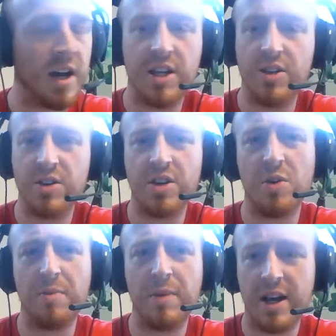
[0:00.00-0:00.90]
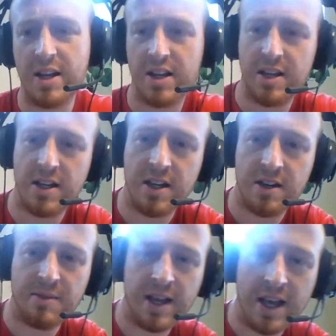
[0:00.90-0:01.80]
You can go back,
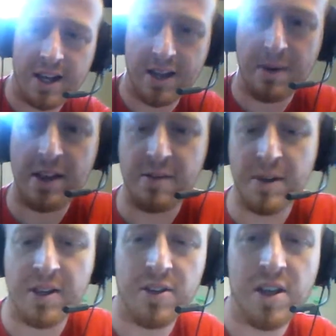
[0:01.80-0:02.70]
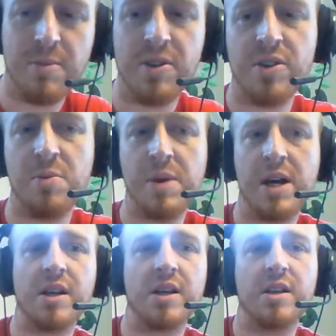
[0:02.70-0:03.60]
Addie. I hate to make you do that, but you can go
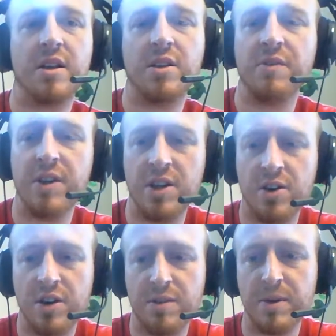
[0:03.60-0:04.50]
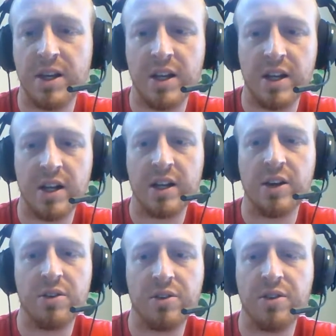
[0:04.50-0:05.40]
back on the video at the beginning, and I
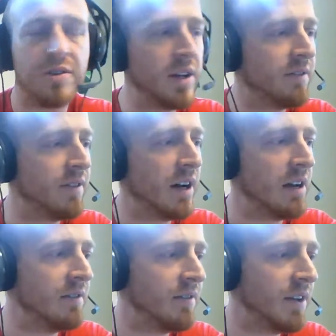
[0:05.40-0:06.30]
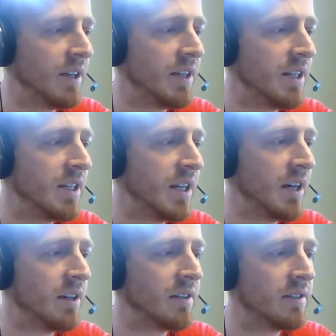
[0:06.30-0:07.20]
go through 3 and 5 in
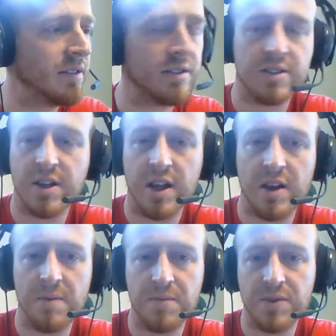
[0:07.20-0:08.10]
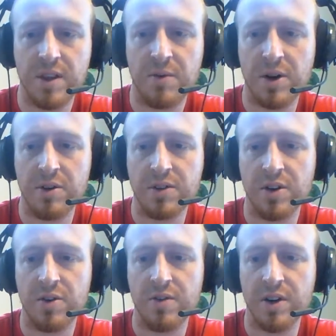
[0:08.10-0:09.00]
detail. Okay, that way I don't have to
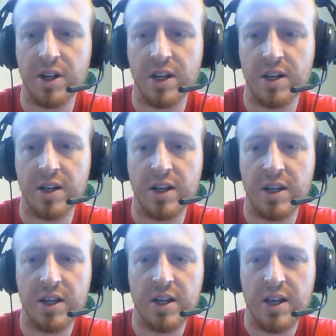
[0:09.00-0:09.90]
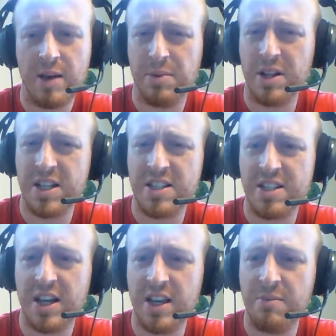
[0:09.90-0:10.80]
go over it again. And plus, I
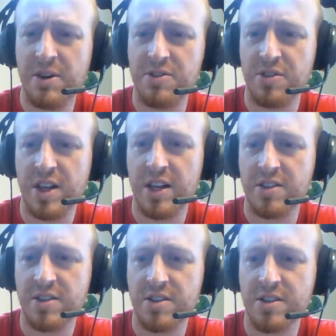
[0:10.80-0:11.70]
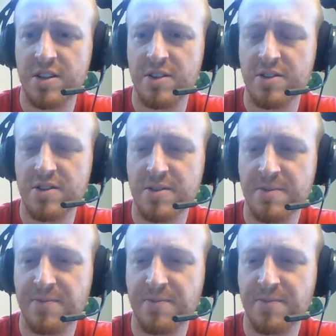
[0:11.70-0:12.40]
emailed you the answers to those.